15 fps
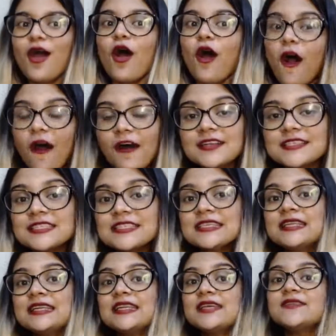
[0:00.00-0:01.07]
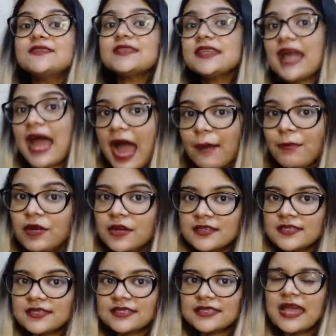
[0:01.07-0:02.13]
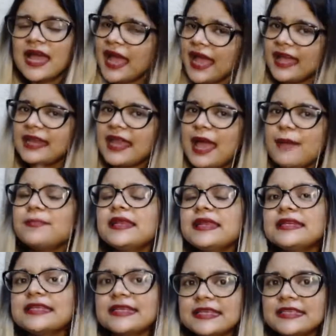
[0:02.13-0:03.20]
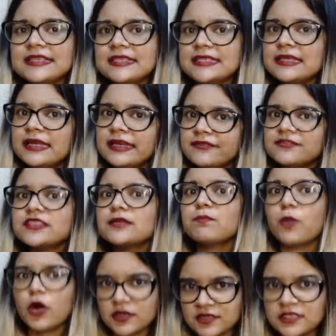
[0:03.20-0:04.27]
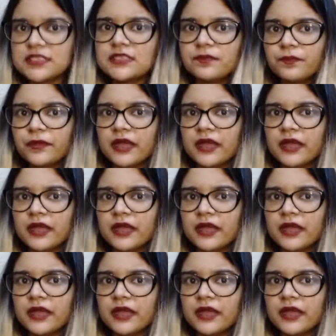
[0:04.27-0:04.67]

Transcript: Austin lives in Amherst and Emily Dickinson lives in Boston.